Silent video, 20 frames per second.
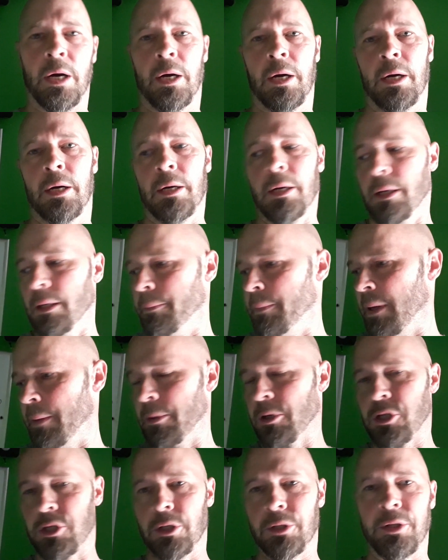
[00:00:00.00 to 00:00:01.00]
Uh, maybe I
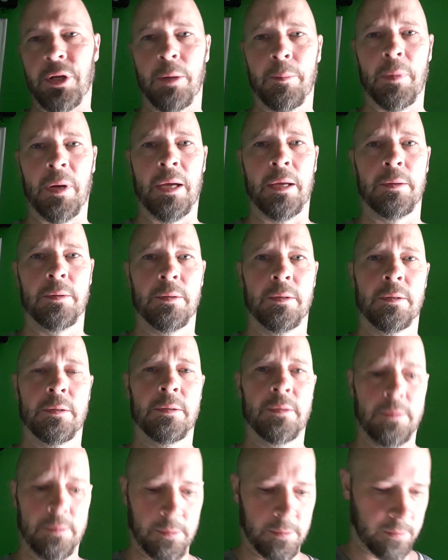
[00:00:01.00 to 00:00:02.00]
should have done my.
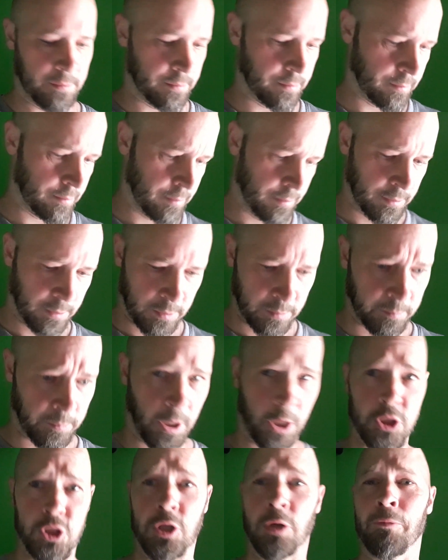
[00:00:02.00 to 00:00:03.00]

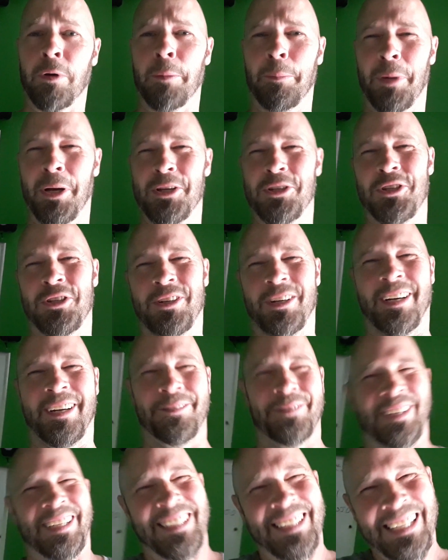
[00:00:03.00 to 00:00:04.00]
I should have read my
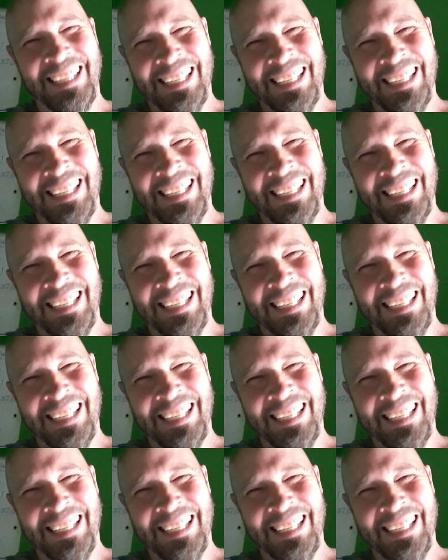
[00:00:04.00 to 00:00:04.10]
script.